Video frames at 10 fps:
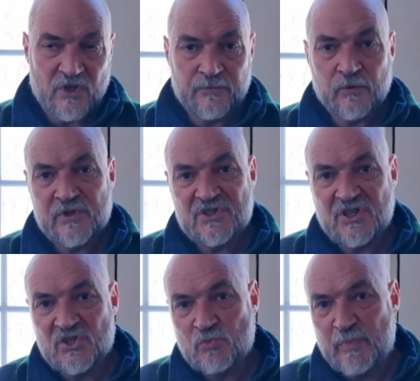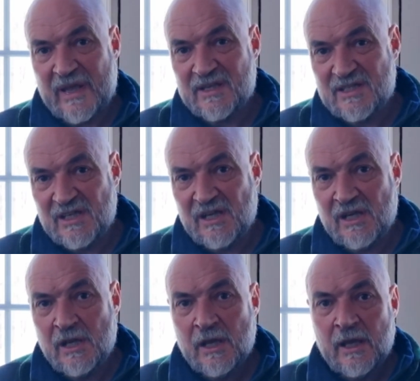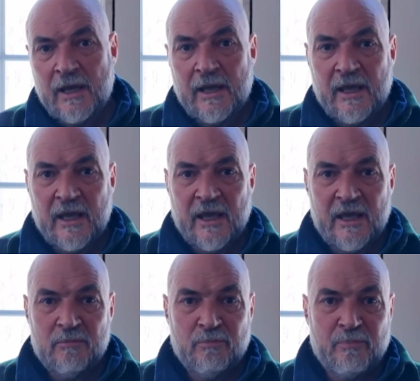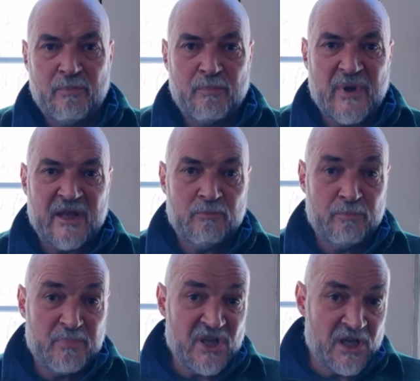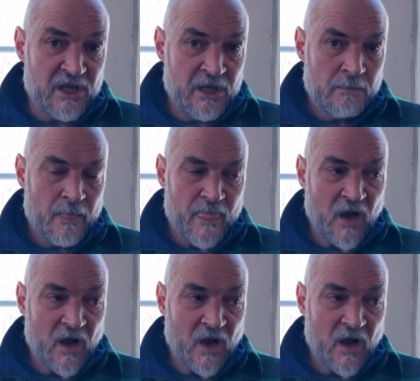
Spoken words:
So for instance, bed D and bed B